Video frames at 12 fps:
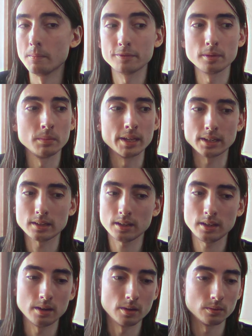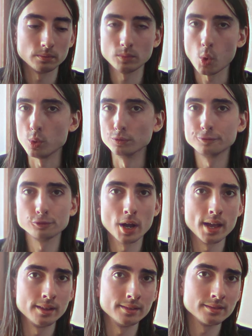from like, old
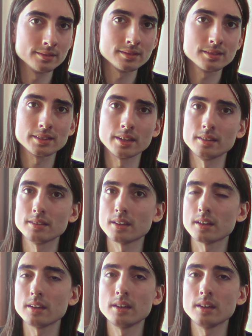friends and